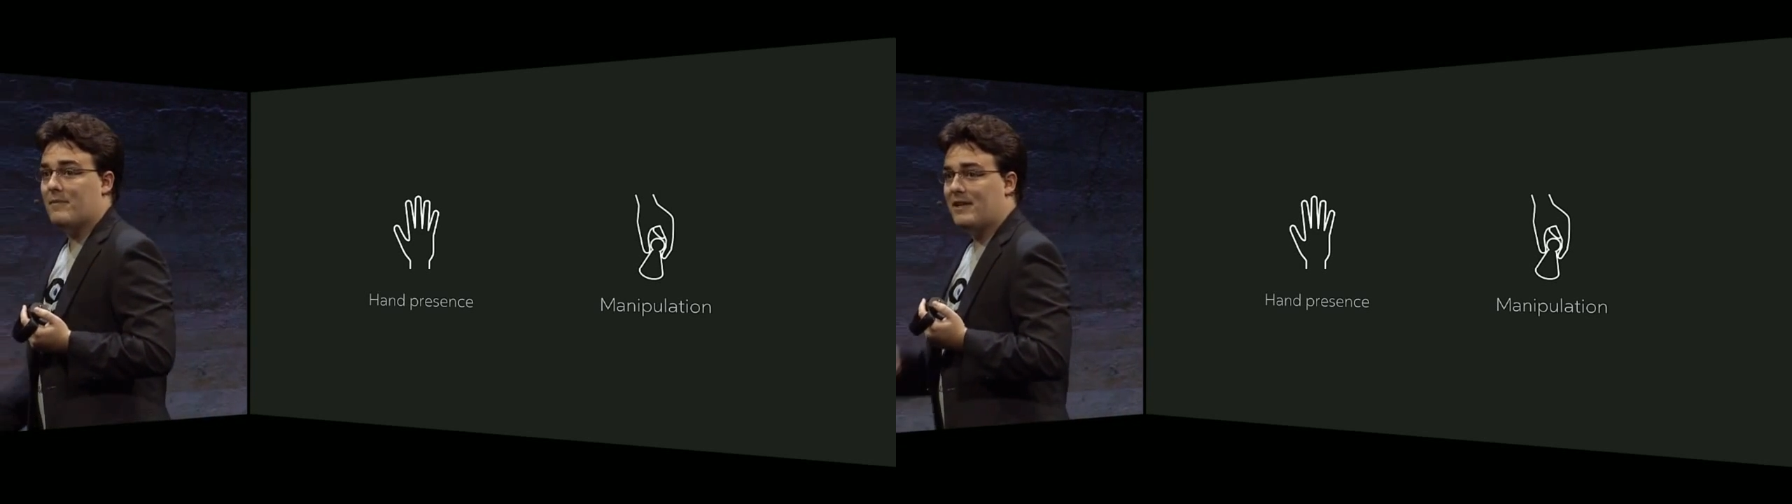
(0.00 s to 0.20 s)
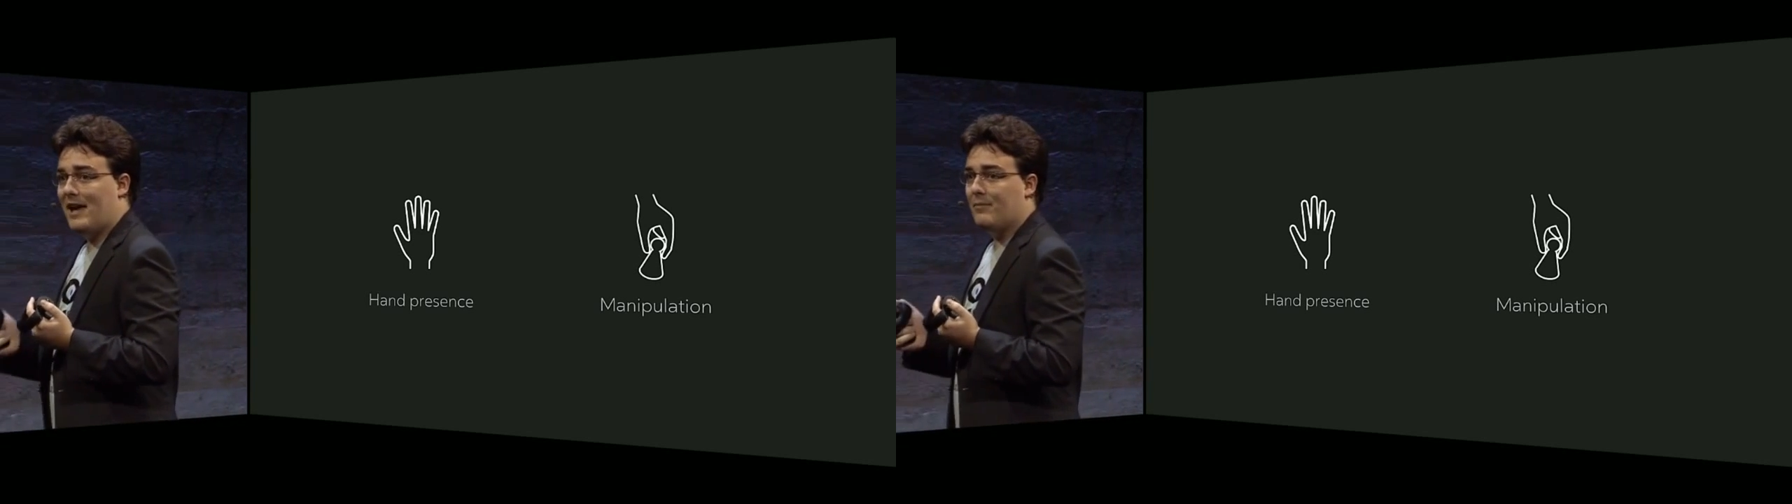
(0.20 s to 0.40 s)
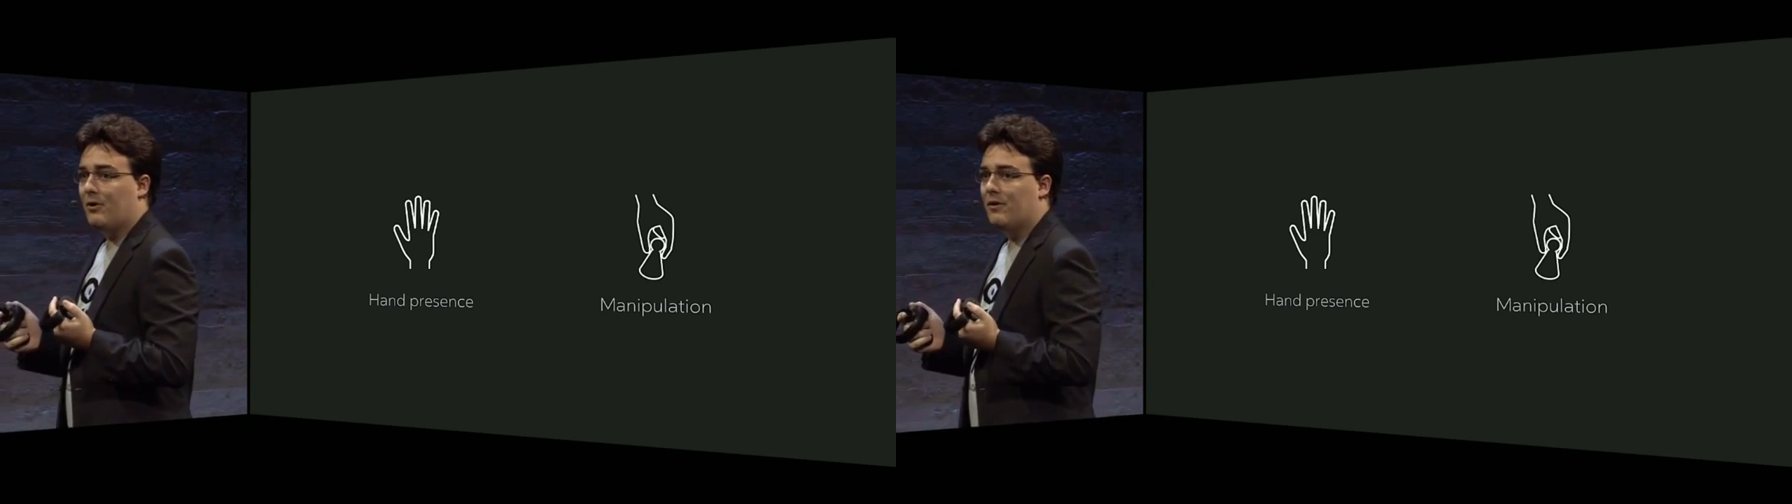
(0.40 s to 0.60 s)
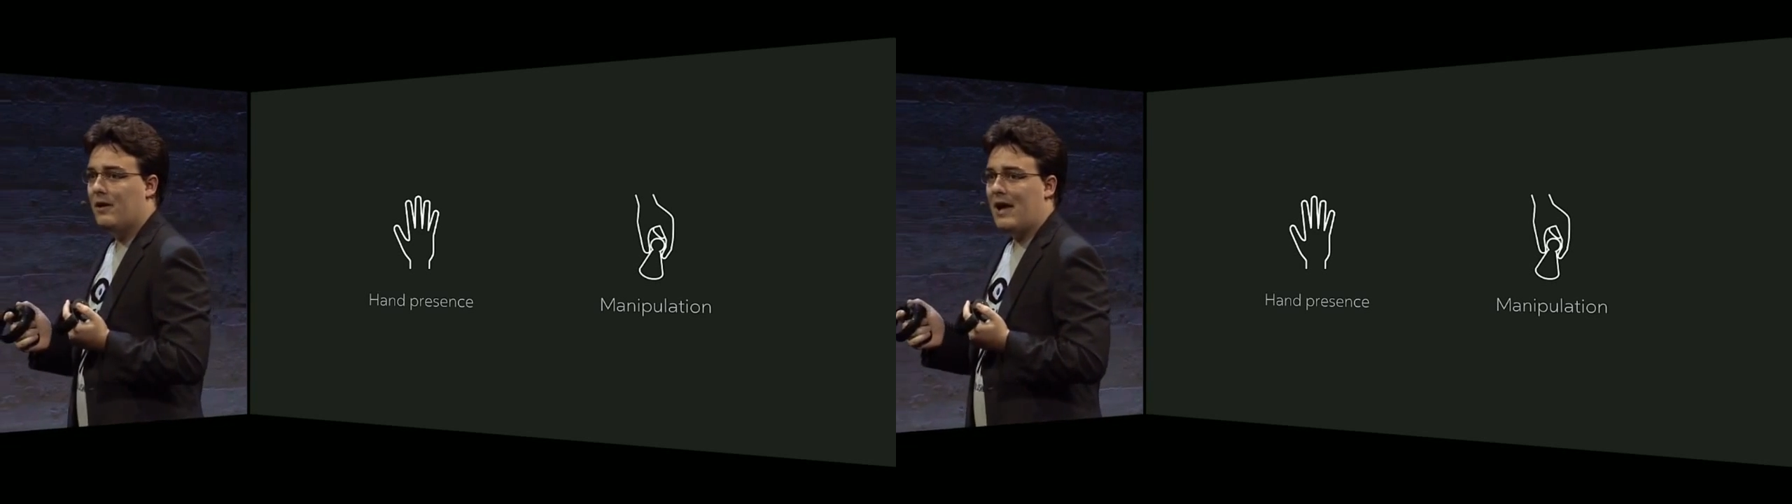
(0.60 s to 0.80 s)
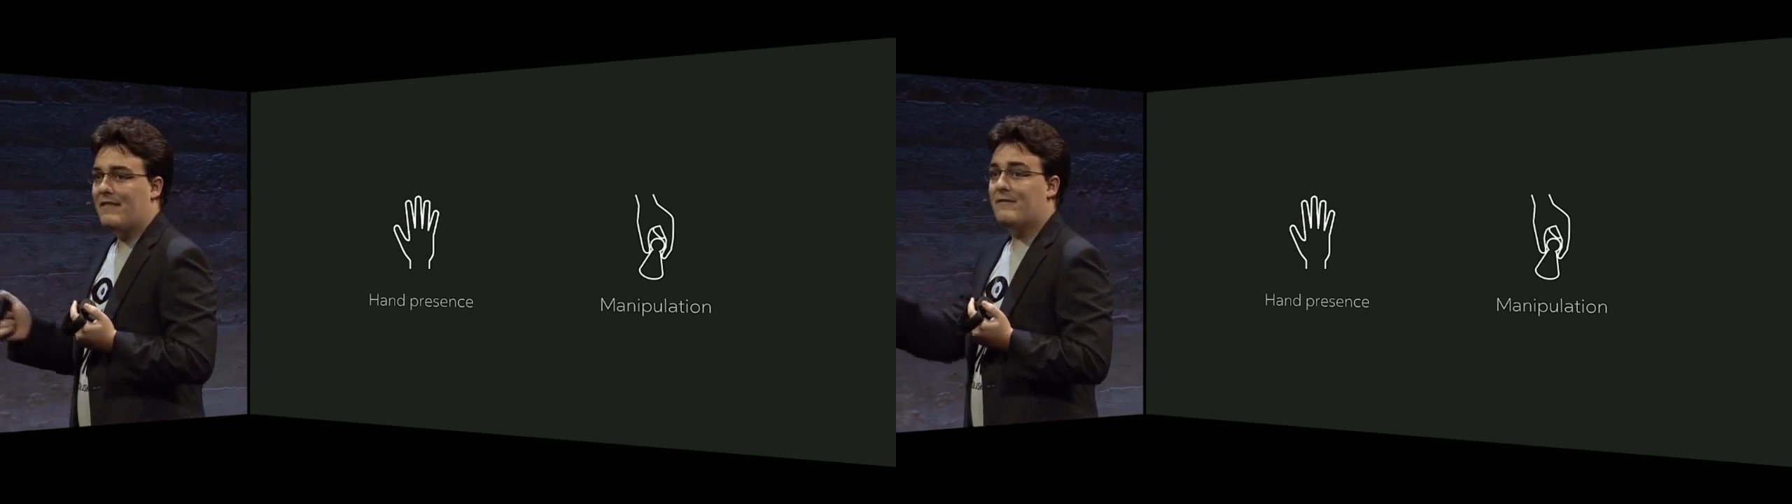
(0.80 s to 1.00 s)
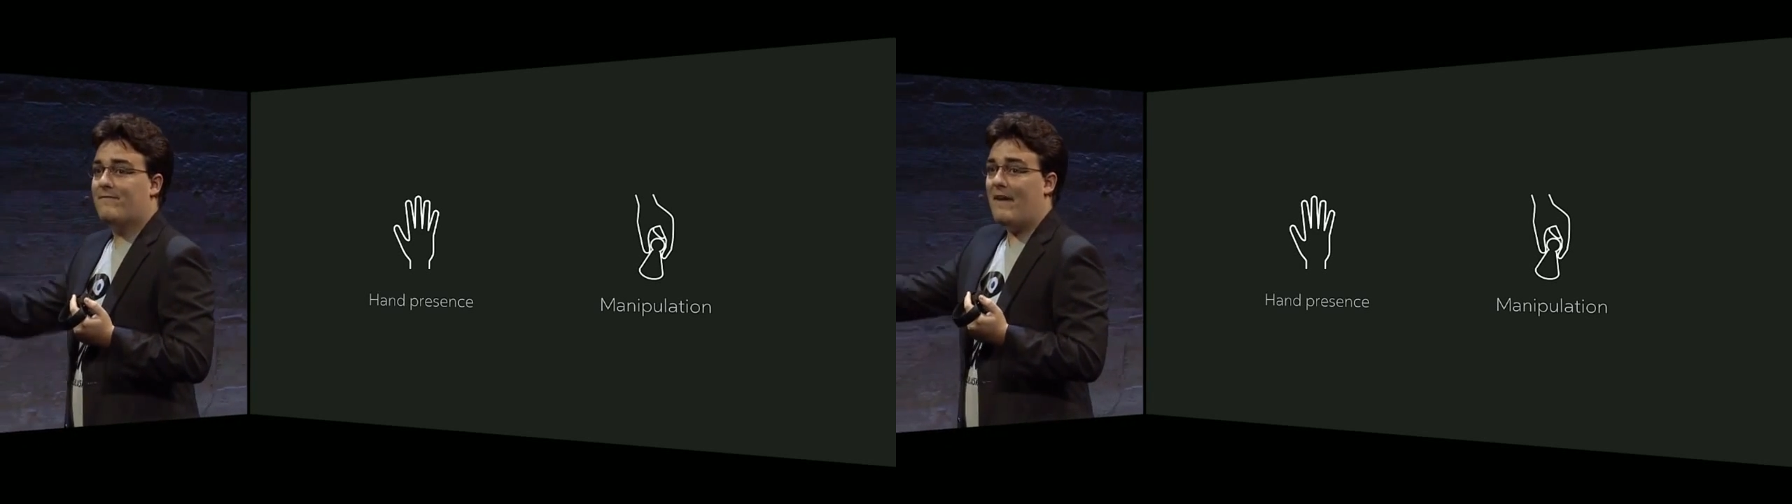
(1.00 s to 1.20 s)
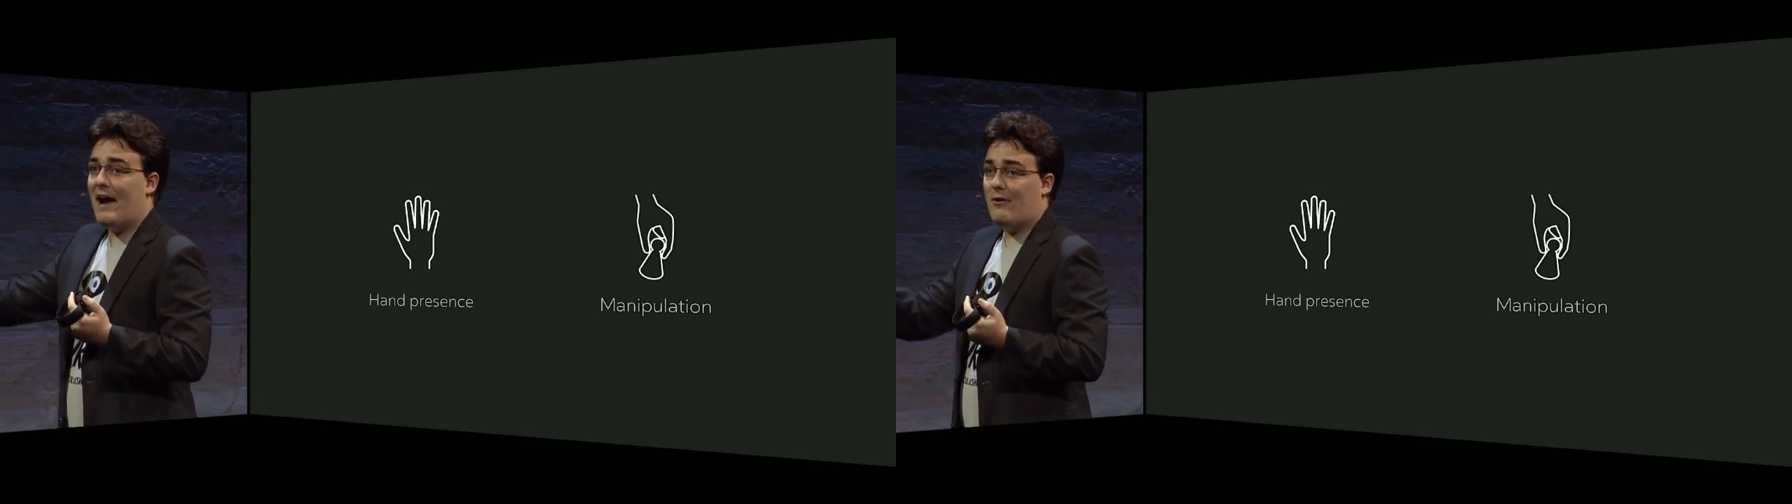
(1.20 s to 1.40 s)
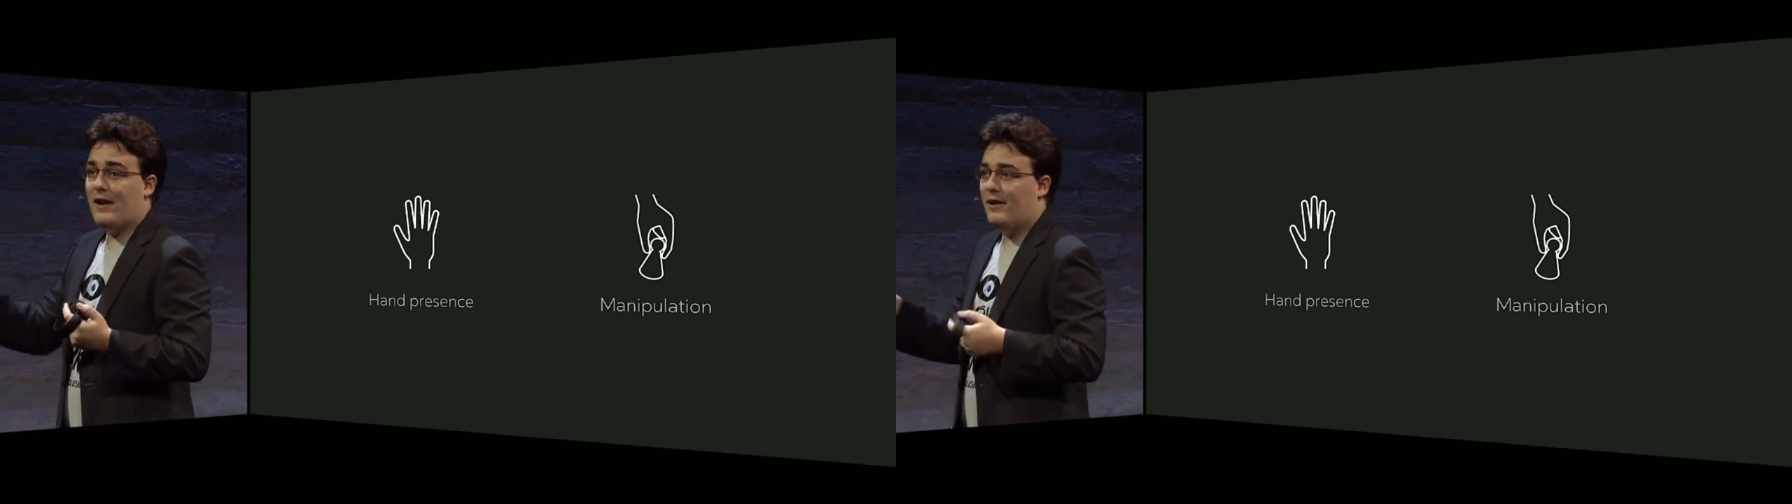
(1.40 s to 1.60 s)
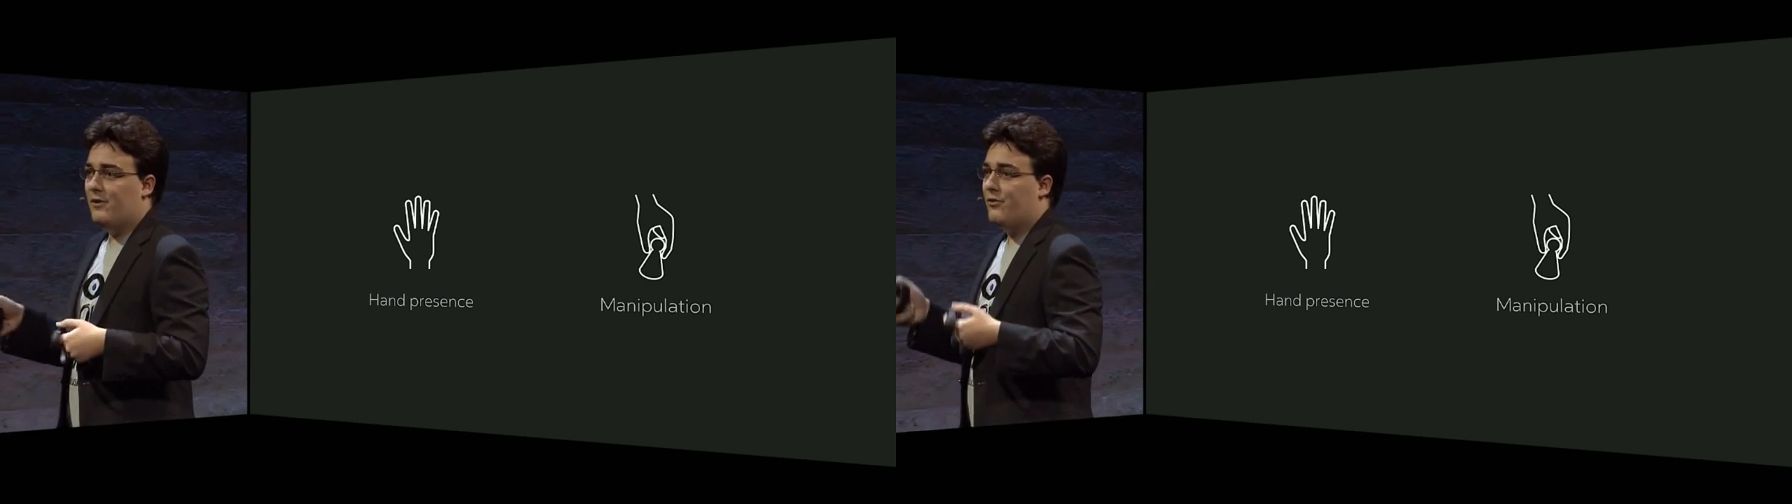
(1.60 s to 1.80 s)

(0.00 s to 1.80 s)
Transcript: table and then fire it,